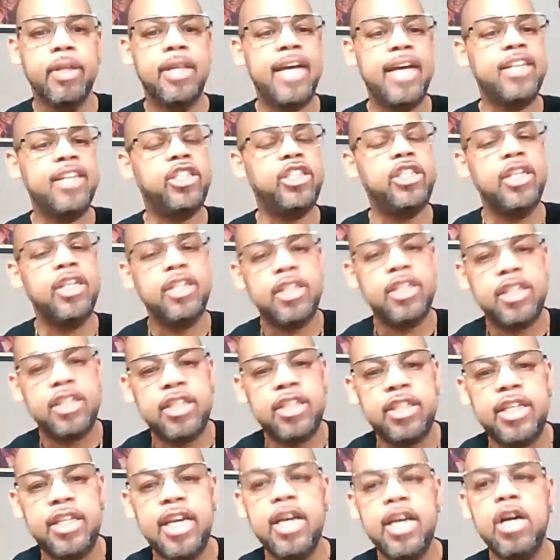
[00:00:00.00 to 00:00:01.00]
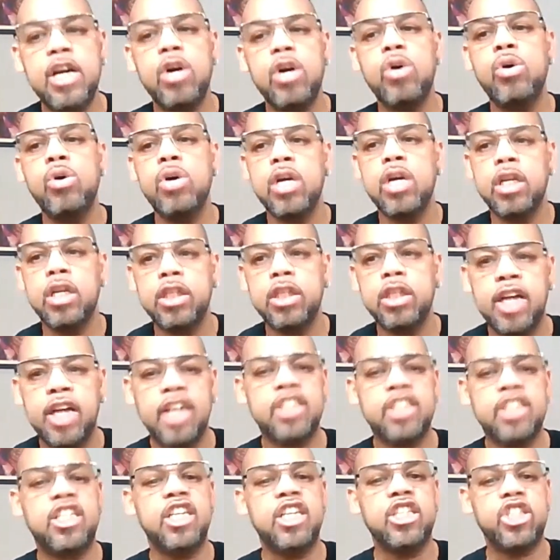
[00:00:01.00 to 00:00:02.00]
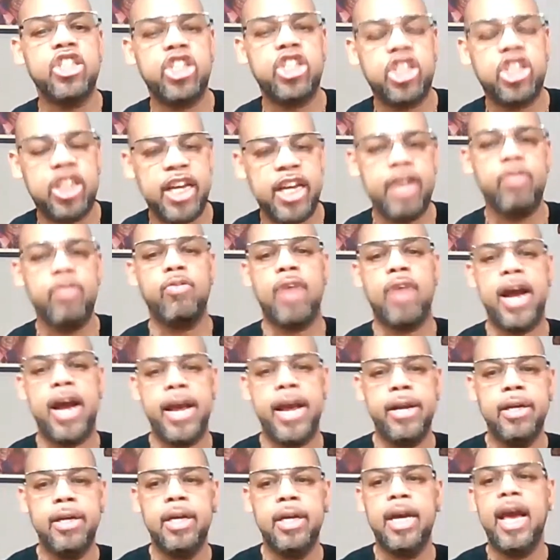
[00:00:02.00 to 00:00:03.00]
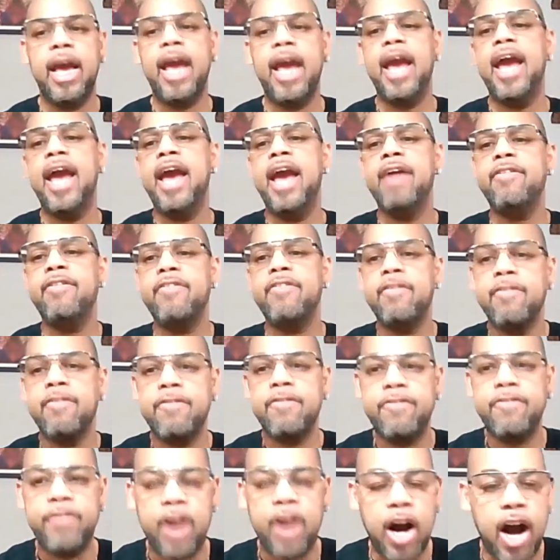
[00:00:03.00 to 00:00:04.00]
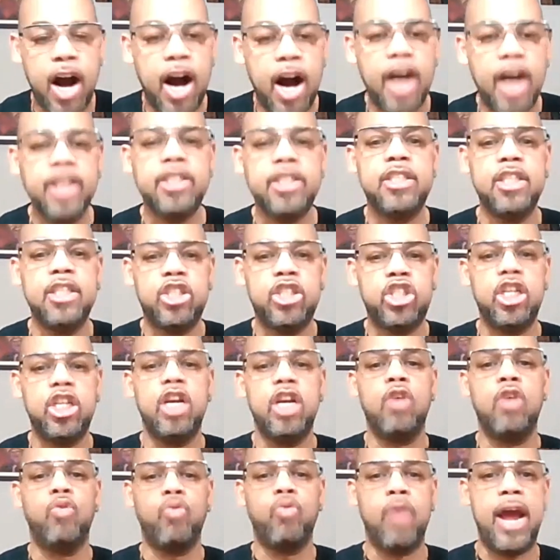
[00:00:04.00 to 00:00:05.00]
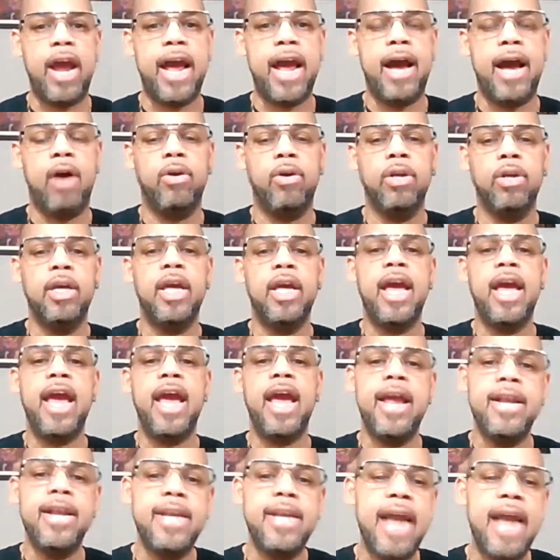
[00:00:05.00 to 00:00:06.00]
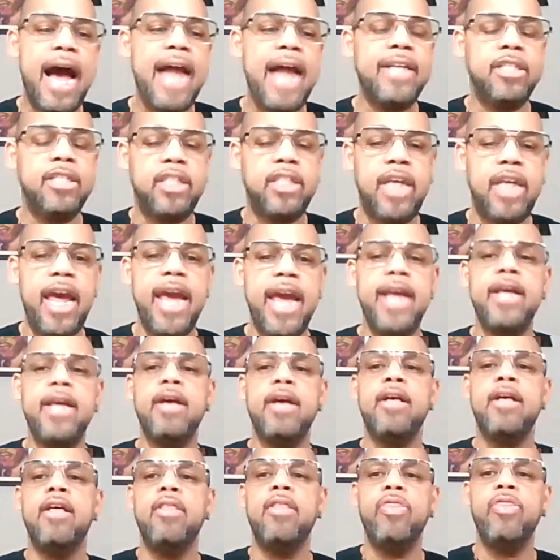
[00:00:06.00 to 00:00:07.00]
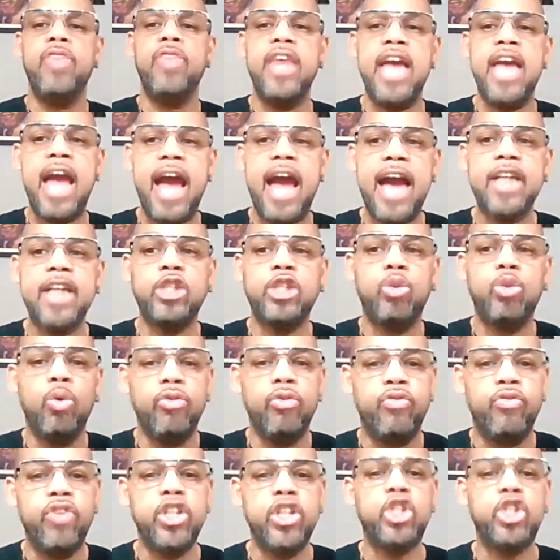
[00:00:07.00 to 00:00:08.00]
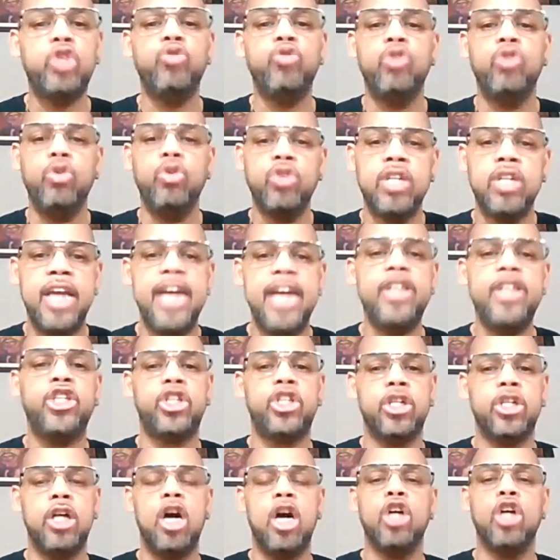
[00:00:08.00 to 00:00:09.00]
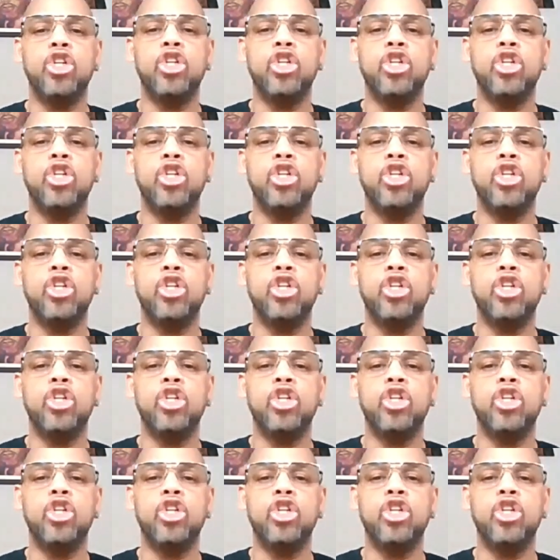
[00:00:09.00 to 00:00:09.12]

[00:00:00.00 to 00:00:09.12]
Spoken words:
that shit still doesn't sit right. And for us to sit around and not take the actual vitriol nature